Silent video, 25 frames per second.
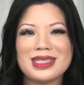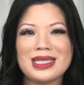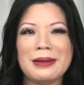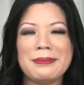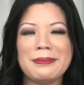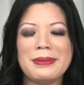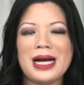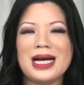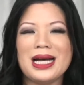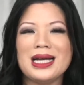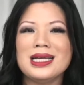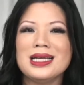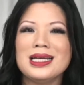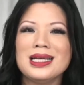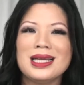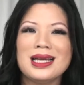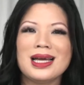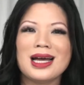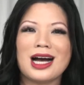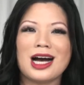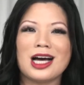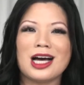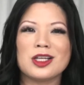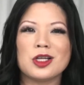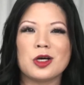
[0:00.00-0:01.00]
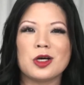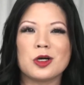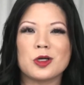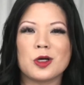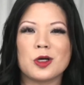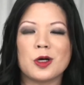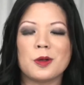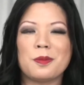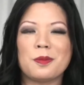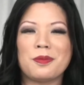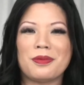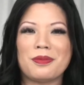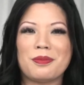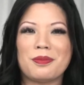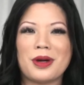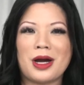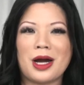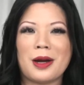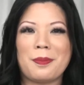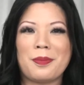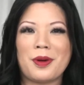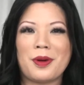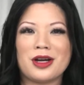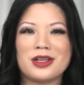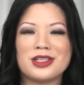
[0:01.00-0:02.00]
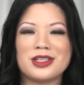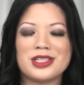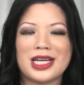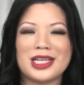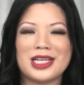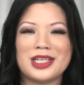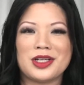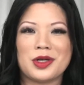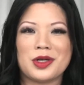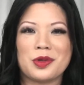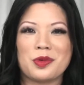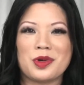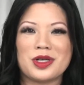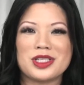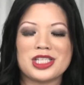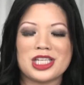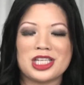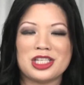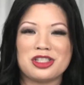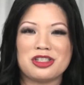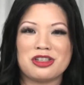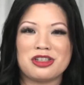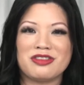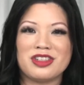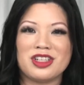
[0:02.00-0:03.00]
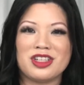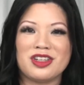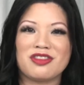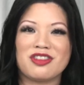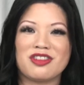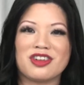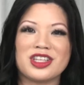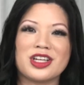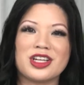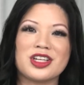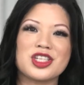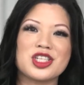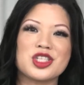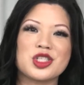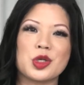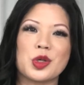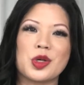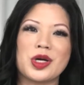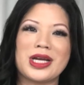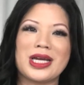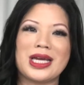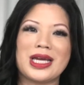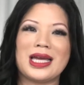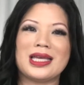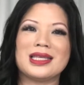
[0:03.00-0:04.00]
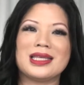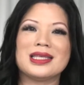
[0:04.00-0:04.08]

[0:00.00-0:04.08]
But a local bartender was interviewed for their story, and